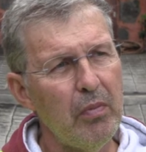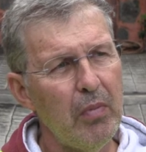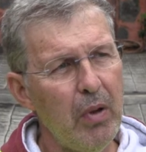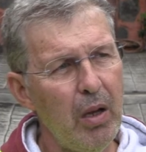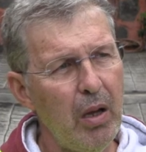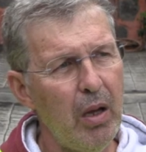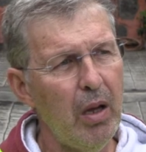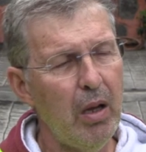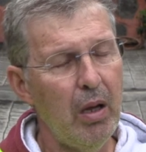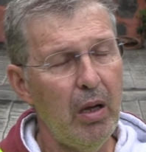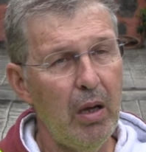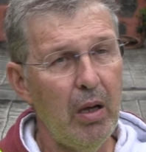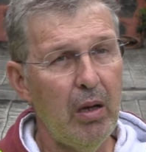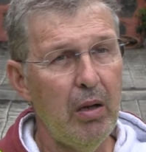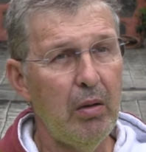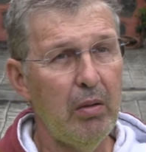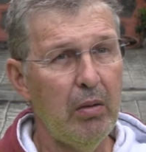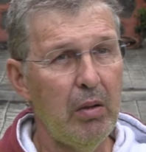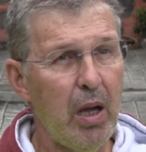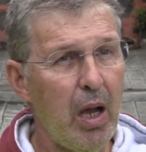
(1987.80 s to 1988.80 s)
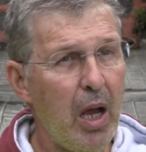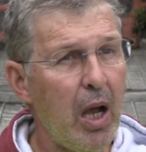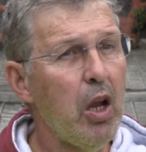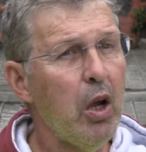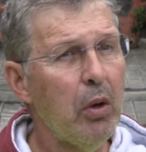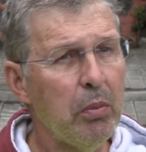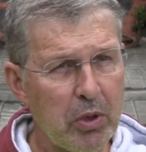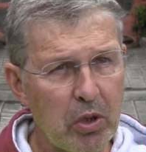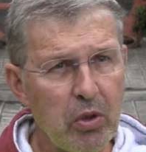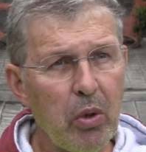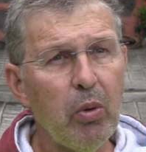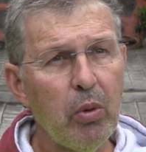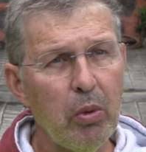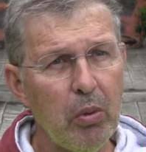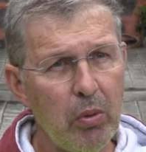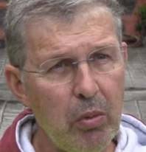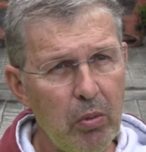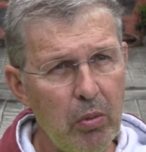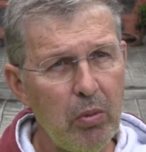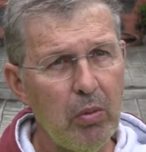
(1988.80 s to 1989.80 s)
Uh, I hope so.
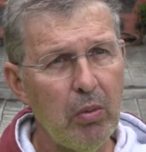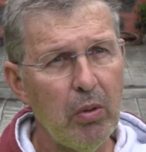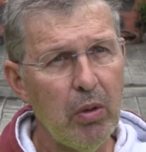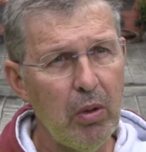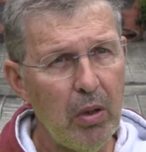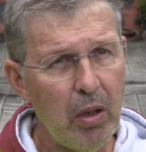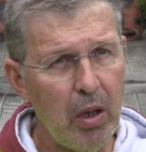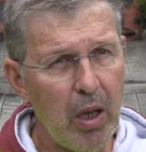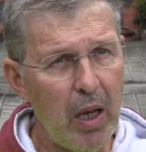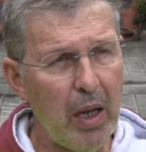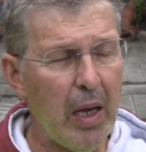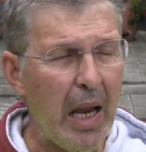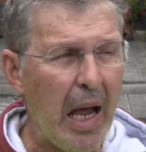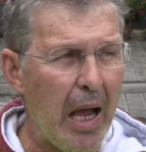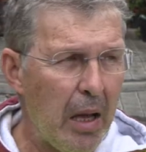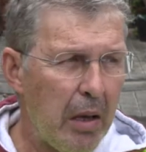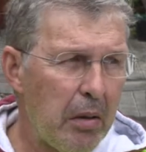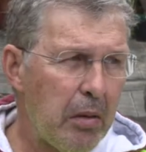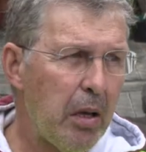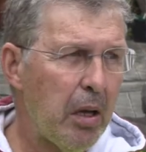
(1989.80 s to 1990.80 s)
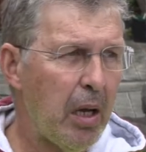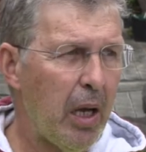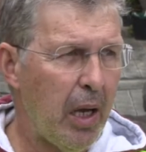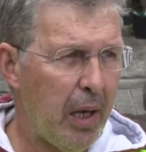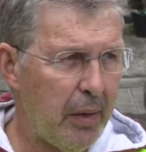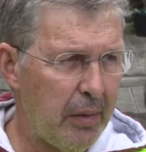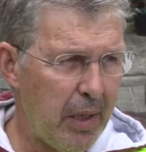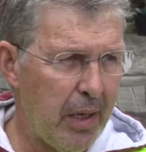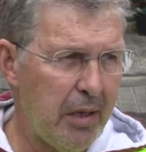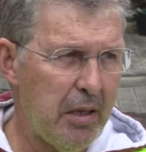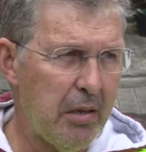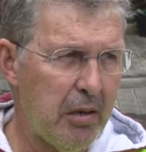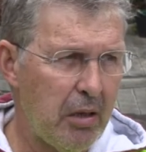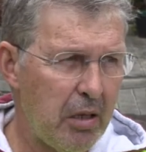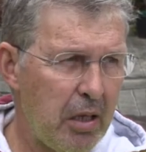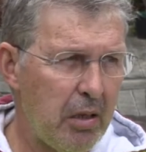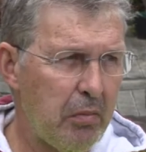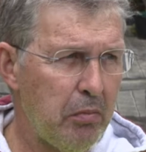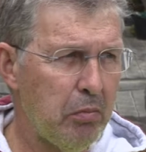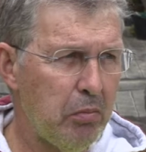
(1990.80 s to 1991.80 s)
And, and I
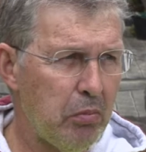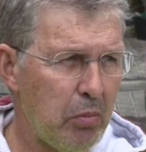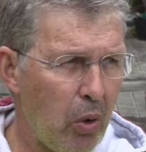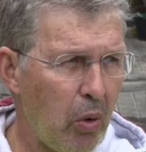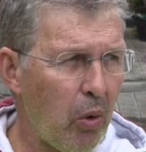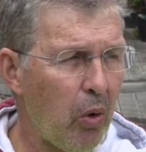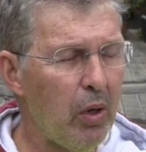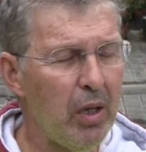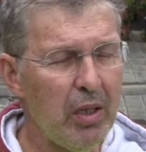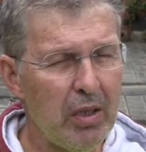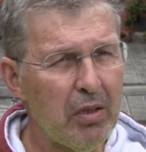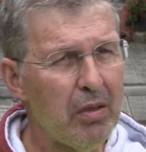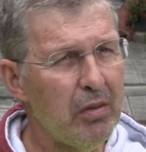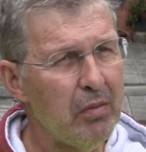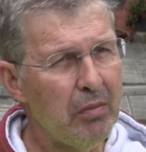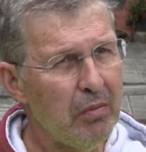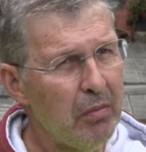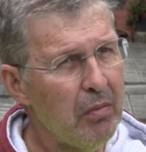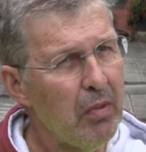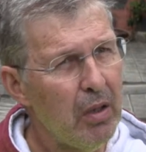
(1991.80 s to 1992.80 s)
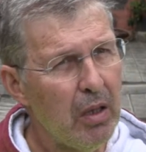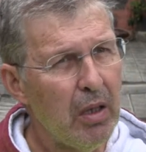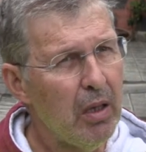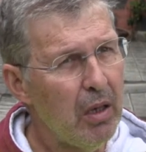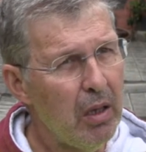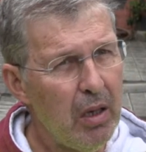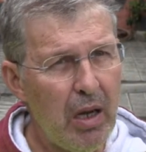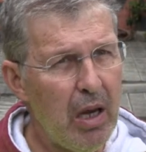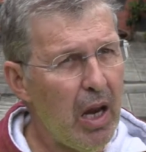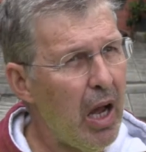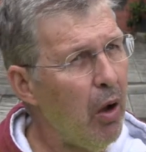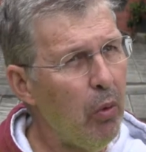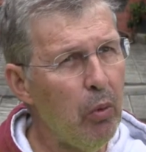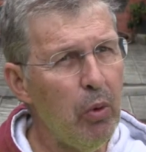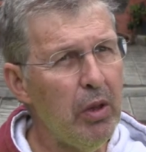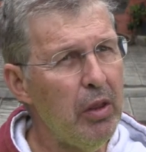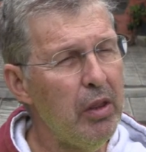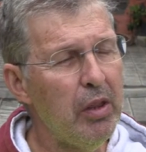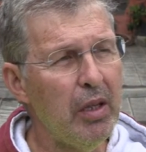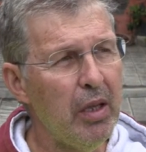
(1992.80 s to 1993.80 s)
think more or less now
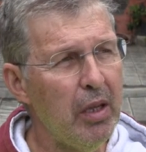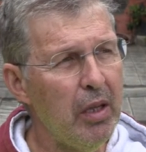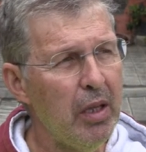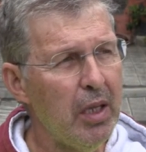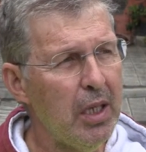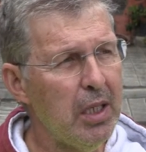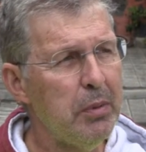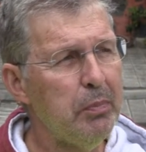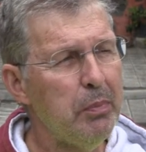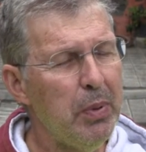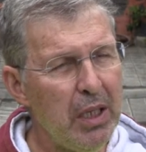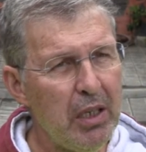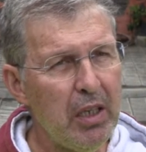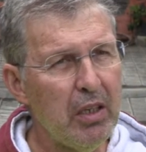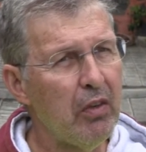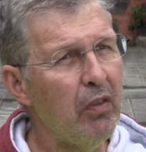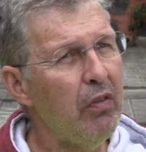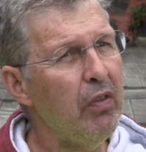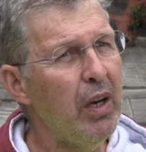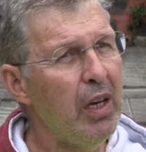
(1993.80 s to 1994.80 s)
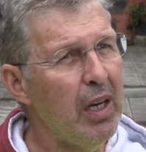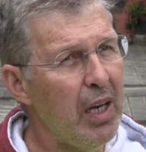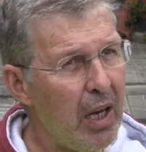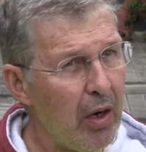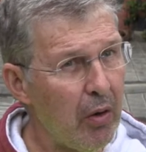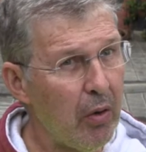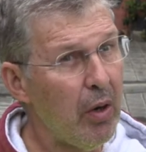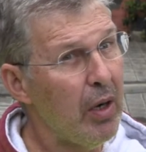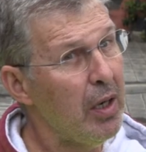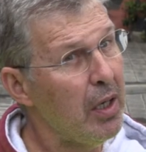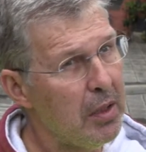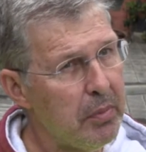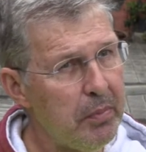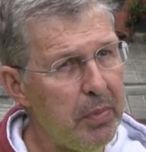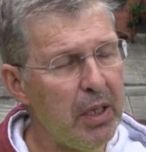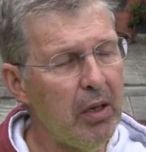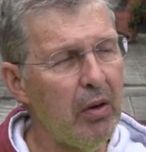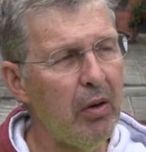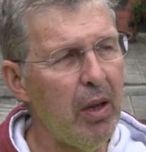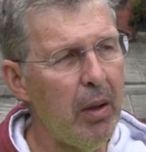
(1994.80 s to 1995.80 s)
with the experience of El Hierro and
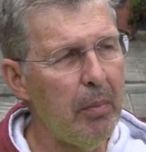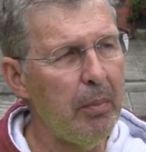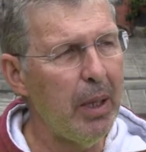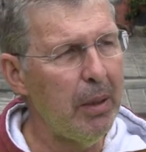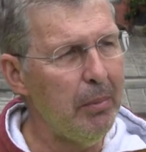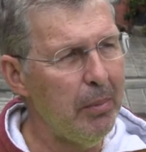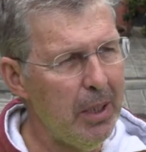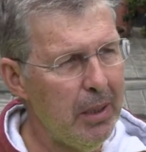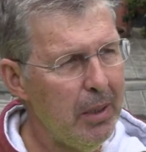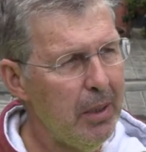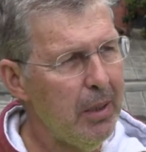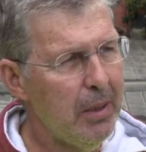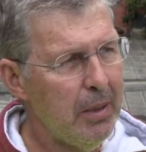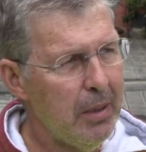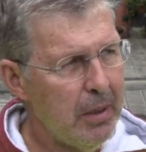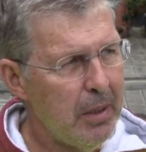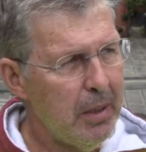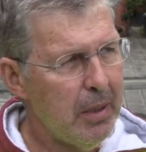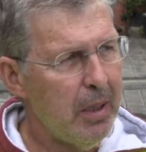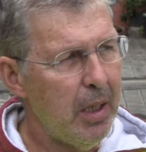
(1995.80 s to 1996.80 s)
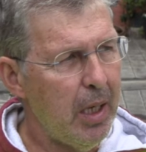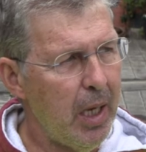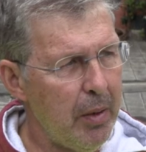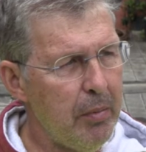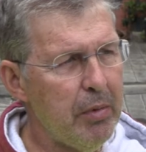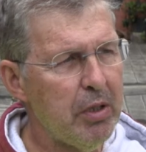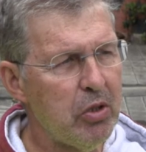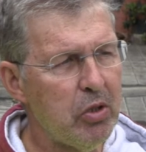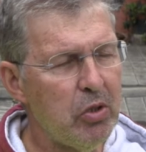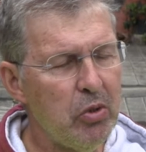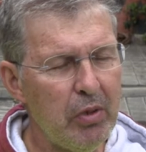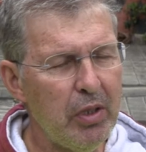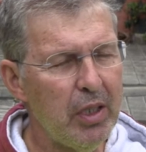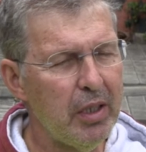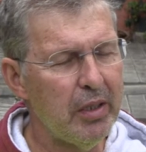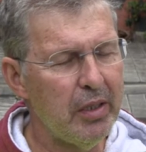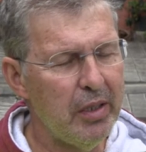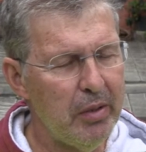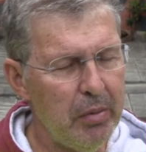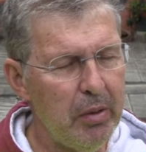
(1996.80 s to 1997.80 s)
experience of La Palma, I'm sure
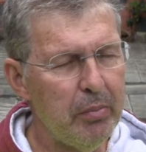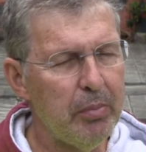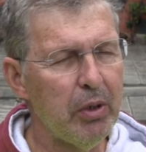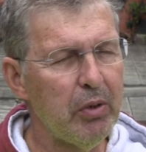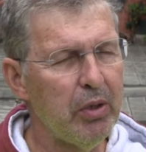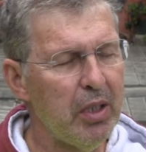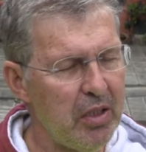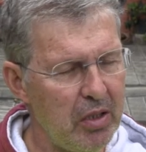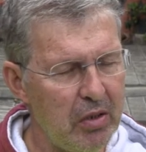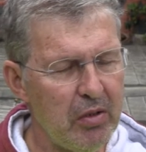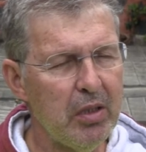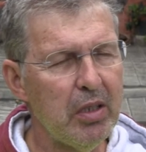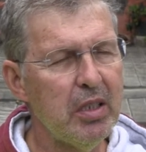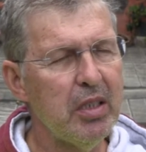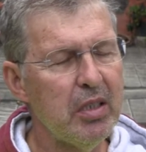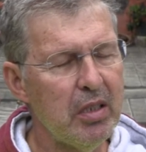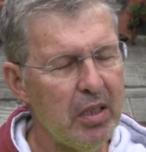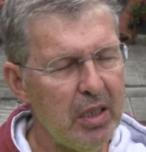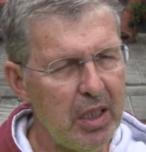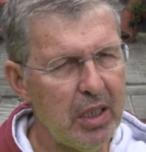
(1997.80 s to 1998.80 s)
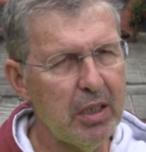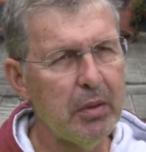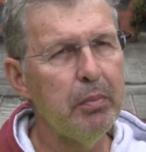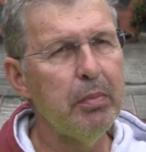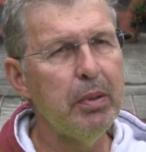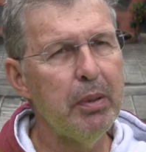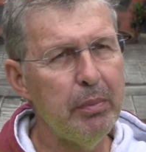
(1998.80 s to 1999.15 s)
that civil protection is just